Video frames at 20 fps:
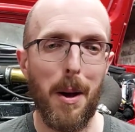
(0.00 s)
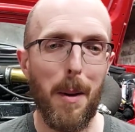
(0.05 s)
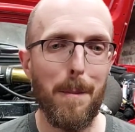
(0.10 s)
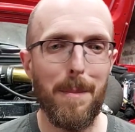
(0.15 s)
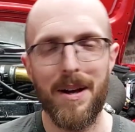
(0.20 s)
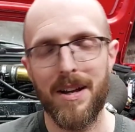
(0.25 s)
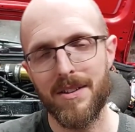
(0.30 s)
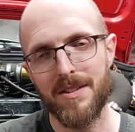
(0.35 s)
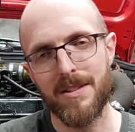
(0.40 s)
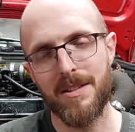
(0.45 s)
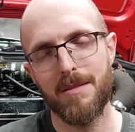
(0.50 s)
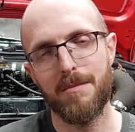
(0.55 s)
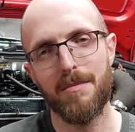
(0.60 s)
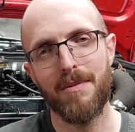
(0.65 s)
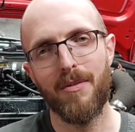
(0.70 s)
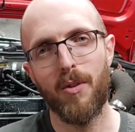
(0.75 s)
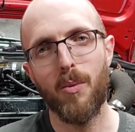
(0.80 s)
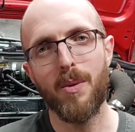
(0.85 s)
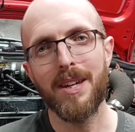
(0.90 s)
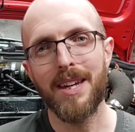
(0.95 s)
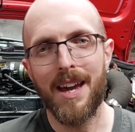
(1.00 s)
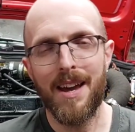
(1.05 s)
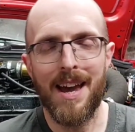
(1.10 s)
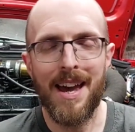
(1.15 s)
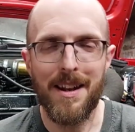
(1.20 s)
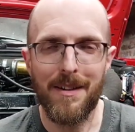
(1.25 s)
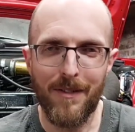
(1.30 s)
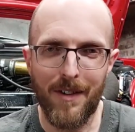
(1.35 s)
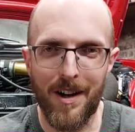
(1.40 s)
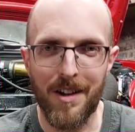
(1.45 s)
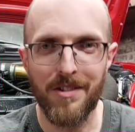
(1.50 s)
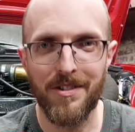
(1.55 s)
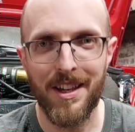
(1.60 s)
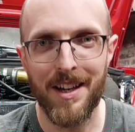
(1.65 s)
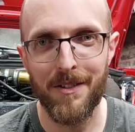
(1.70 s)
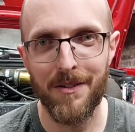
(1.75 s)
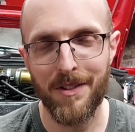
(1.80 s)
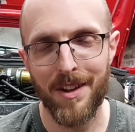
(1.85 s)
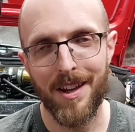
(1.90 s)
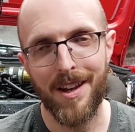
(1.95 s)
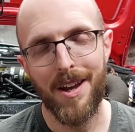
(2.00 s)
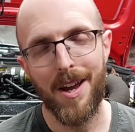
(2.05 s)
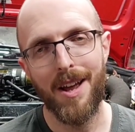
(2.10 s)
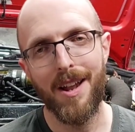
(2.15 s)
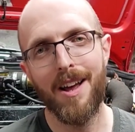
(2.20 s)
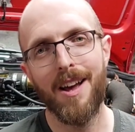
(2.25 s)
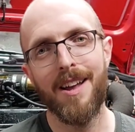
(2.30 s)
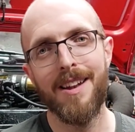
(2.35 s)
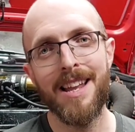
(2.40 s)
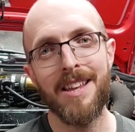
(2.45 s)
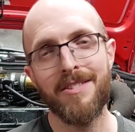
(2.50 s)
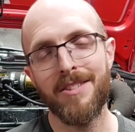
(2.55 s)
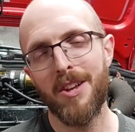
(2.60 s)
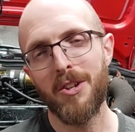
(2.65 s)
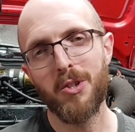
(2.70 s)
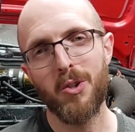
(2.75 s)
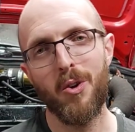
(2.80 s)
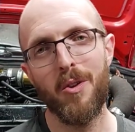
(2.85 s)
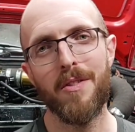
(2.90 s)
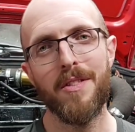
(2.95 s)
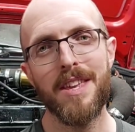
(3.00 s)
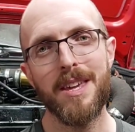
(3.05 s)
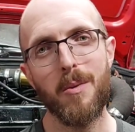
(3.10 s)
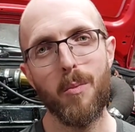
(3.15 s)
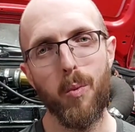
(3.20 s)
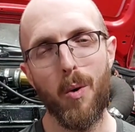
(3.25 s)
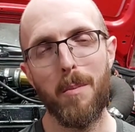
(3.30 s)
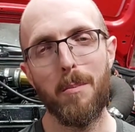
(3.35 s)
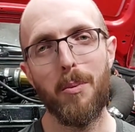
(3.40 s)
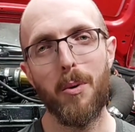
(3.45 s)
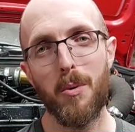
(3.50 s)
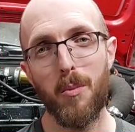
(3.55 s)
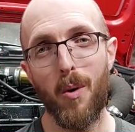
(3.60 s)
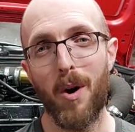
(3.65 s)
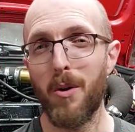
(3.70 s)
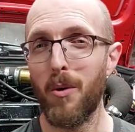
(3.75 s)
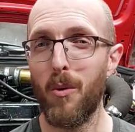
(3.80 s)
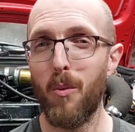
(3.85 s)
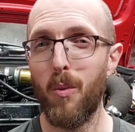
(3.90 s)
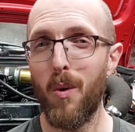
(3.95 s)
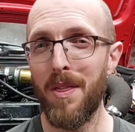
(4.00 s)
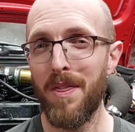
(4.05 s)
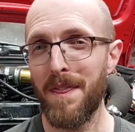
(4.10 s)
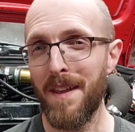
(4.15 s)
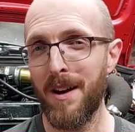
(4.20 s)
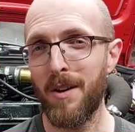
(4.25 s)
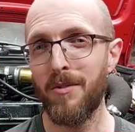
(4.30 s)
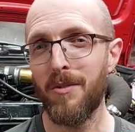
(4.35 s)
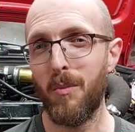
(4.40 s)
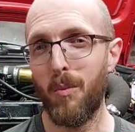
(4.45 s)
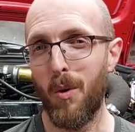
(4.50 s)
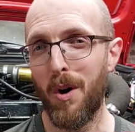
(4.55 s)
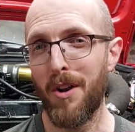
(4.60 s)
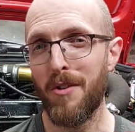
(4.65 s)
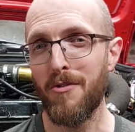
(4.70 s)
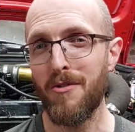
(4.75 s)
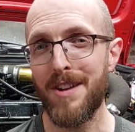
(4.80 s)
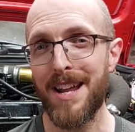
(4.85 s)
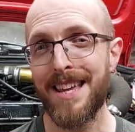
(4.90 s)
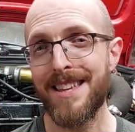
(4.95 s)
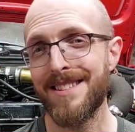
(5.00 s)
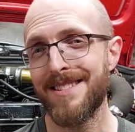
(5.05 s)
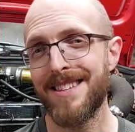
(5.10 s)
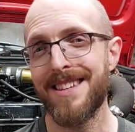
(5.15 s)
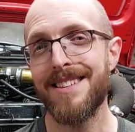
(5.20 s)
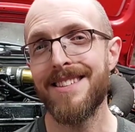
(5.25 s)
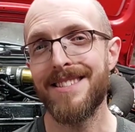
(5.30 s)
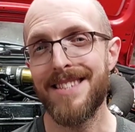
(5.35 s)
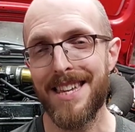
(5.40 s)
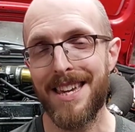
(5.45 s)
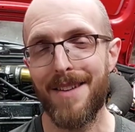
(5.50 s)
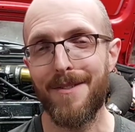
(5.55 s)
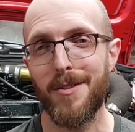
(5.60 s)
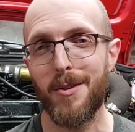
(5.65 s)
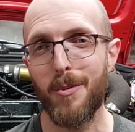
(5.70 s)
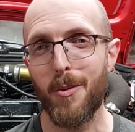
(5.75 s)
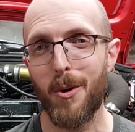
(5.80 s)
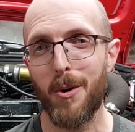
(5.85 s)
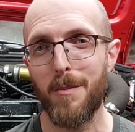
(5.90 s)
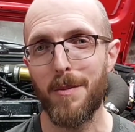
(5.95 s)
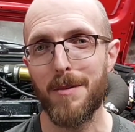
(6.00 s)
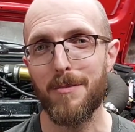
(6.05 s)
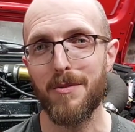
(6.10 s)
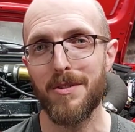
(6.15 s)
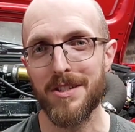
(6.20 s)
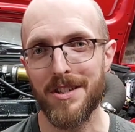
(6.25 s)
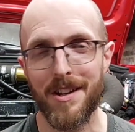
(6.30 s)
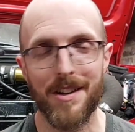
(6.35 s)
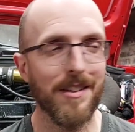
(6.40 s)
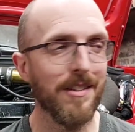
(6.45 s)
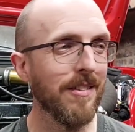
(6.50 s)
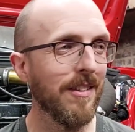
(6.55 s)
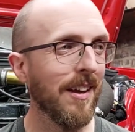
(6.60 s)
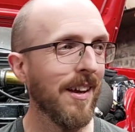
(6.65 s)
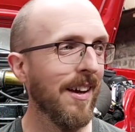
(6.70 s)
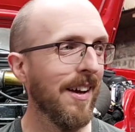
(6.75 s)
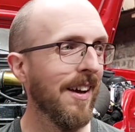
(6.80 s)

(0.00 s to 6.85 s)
But before we get ahead of ourselves, let's touch on the 1.1 or 1108cc if you want to be precise.